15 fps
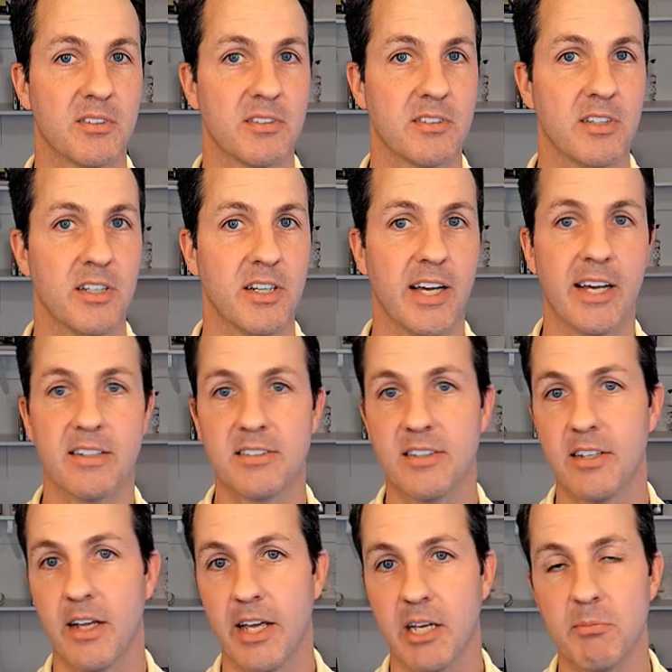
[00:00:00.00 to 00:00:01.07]

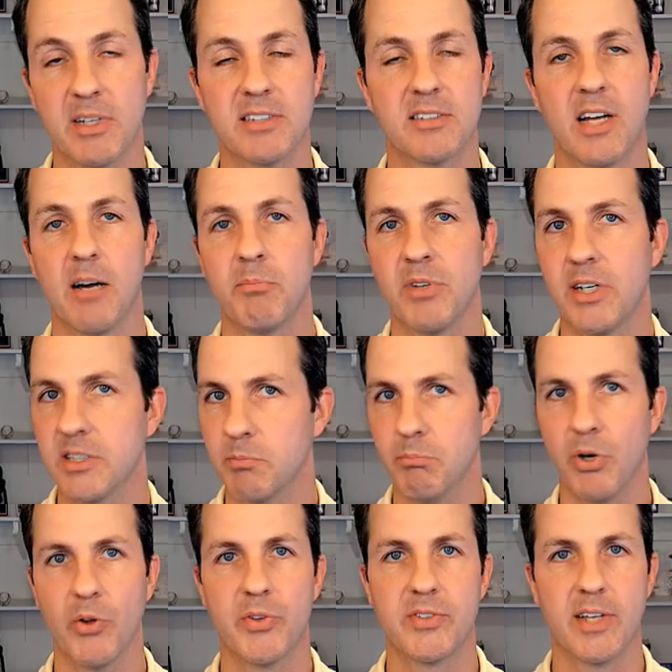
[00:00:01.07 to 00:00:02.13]
exit and my stop loss
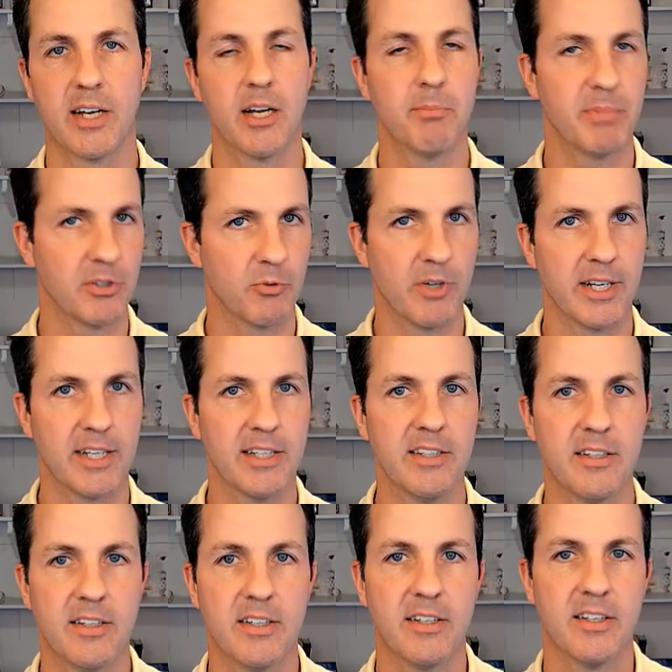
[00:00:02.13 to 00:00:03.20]
both set up and ready.
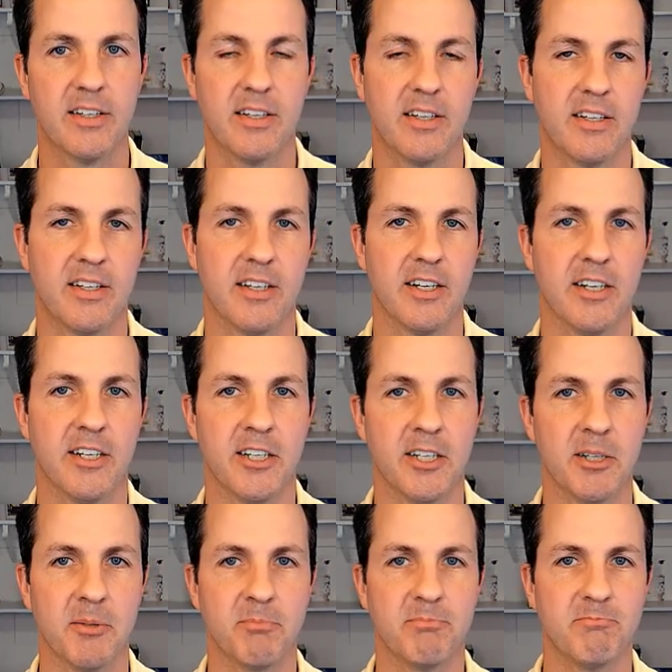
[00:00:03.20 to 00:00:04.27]

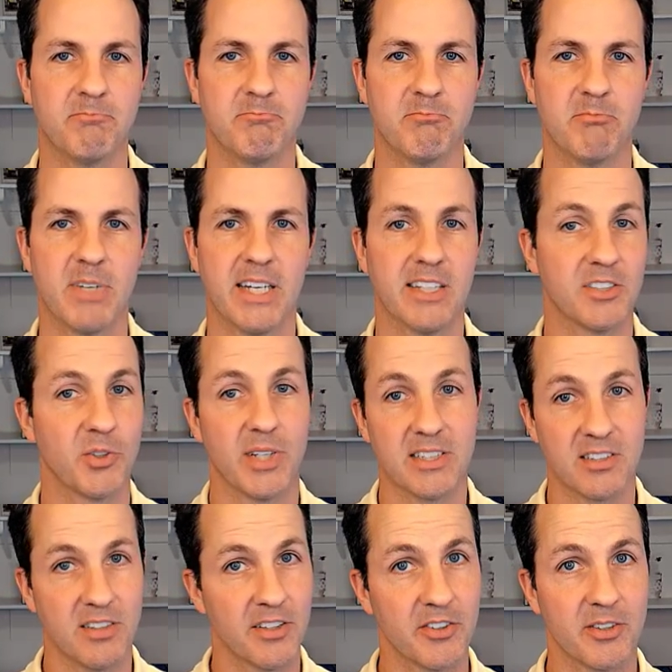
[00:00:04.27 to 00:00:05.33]
And so that's
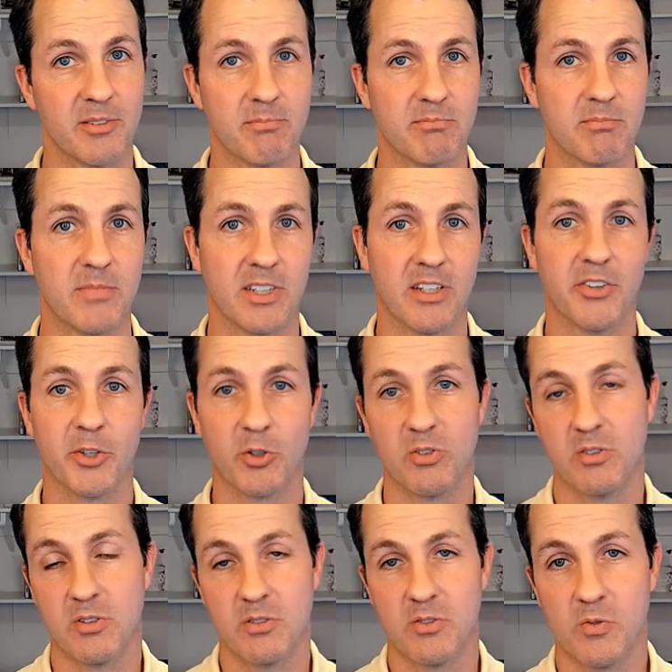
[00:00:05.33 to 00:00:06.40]
another
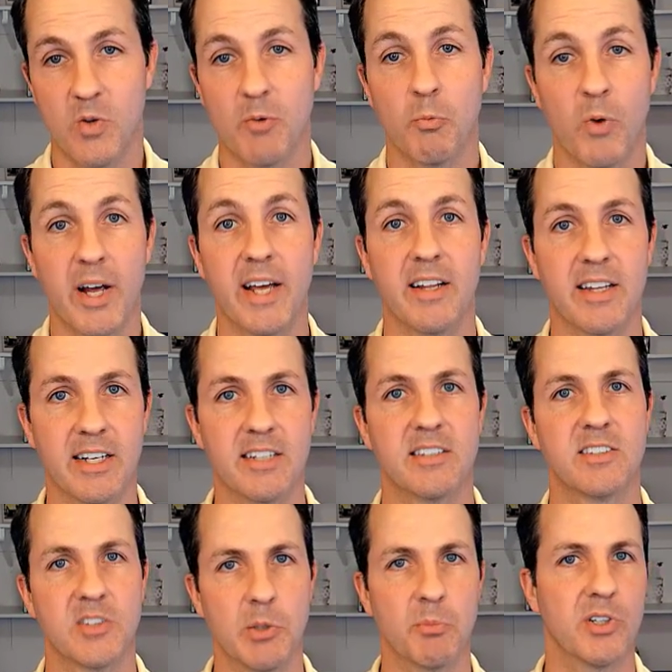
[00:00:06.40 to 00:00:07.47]
way that it's
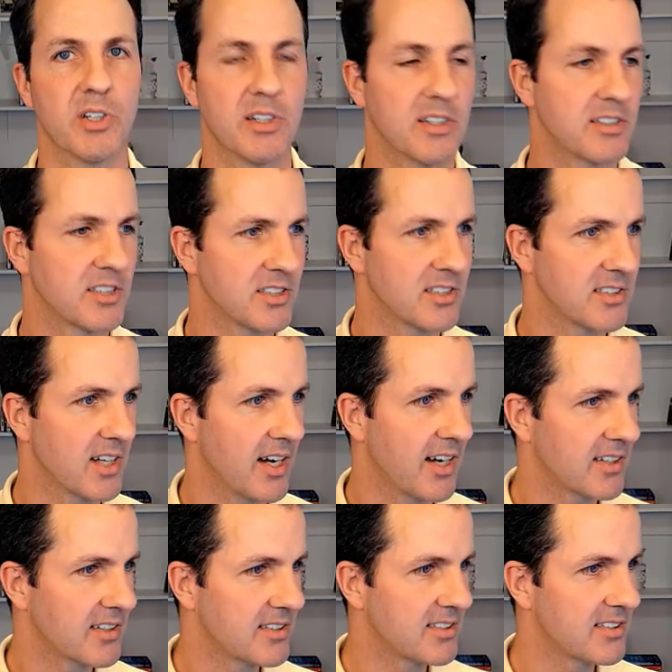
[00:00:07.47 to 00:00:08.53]
similar to
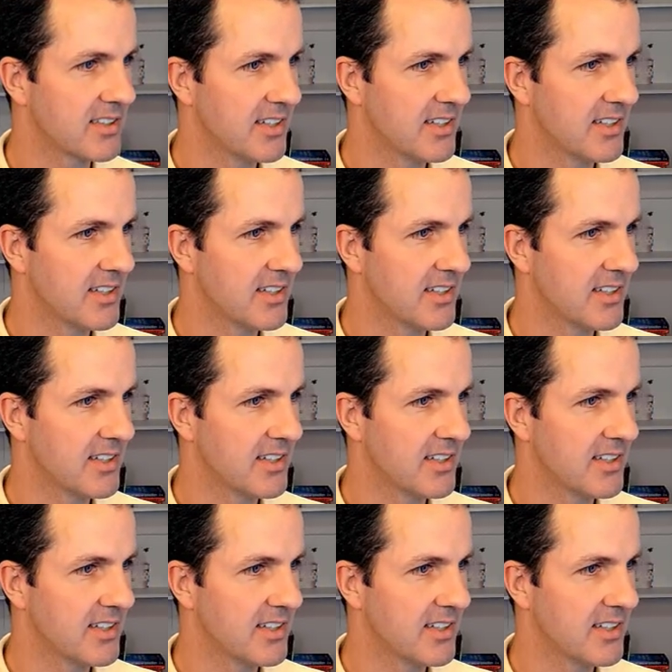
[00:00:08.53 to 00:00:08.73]
stocks.